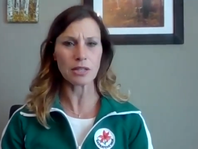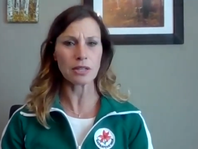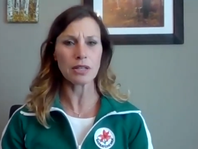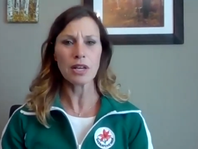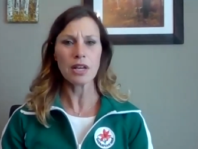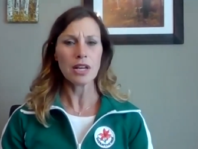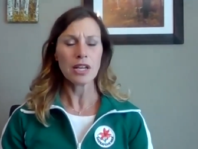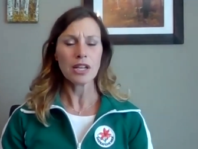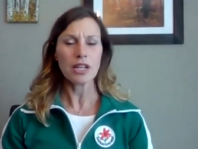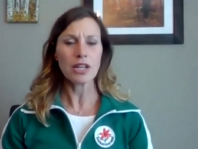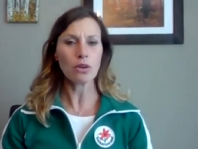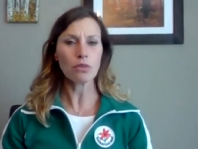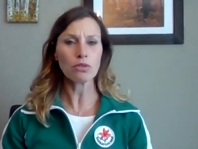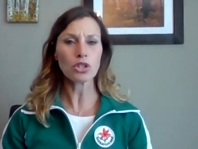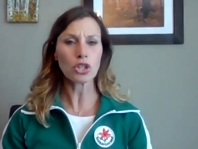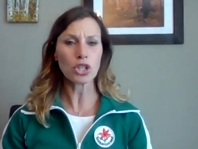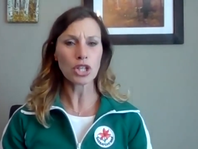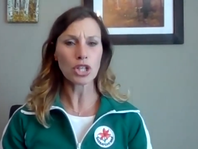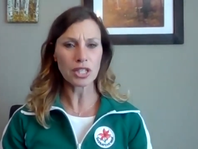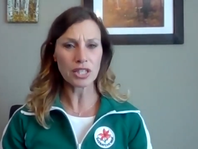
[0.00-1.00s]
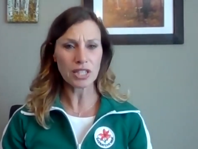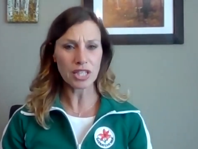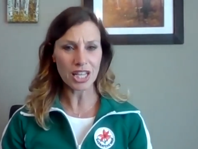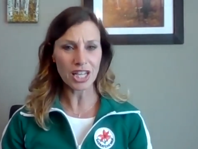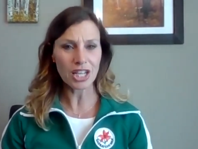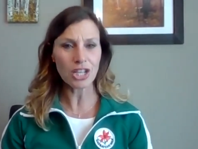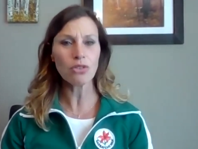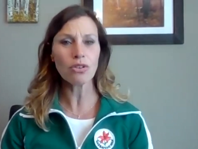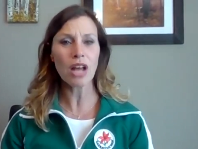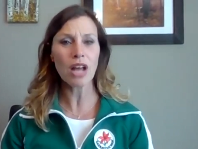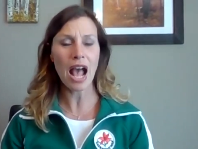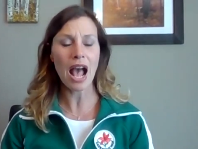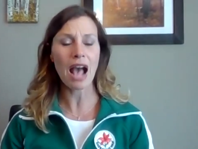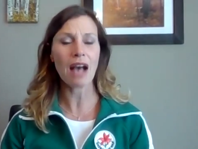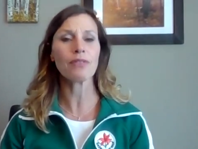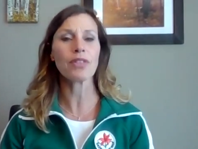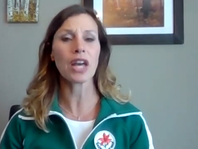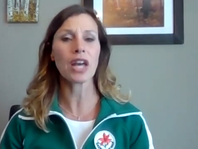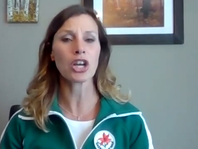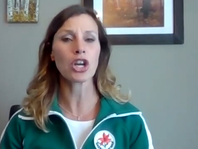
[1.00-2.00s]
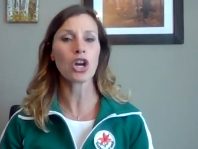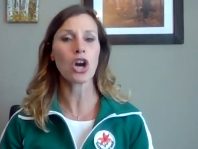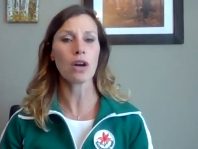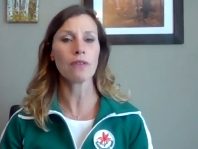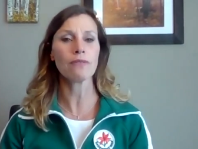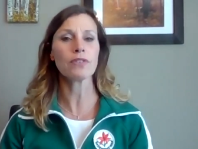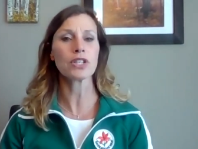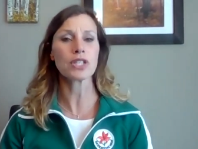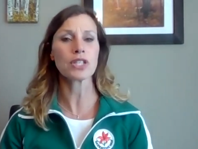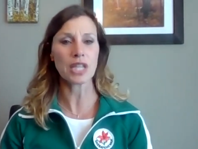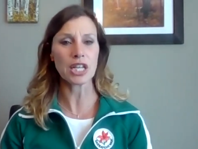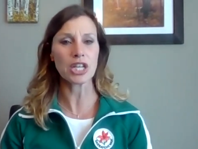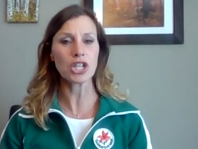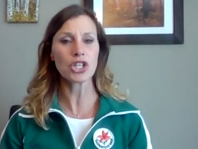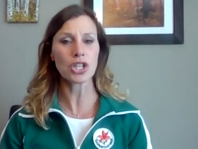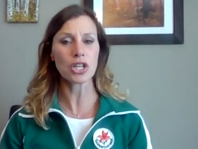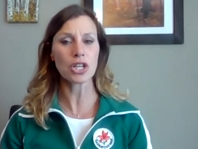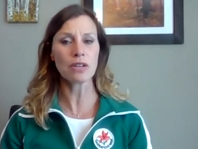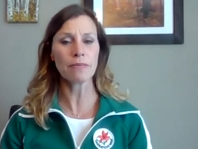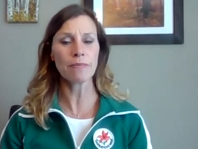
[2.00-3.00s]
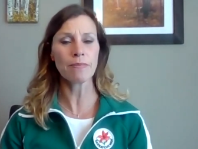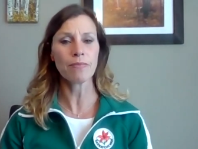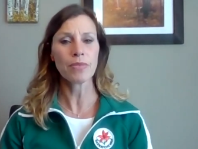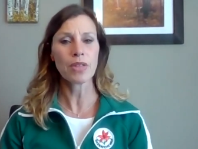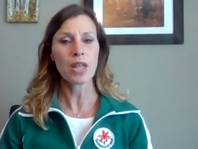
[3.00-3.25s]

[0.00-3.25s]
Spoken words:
to continue to have that conversation